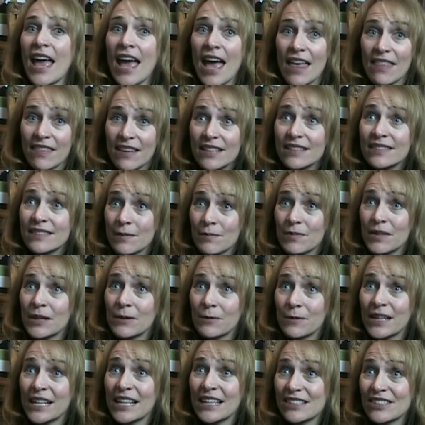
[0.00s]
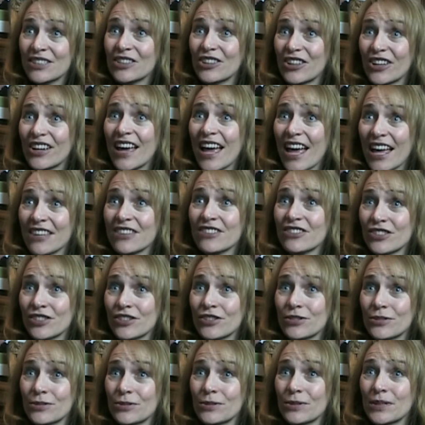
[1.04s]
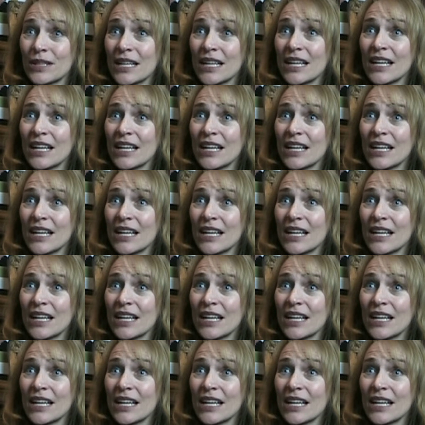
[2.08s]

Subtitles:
And that's something we need to look at too,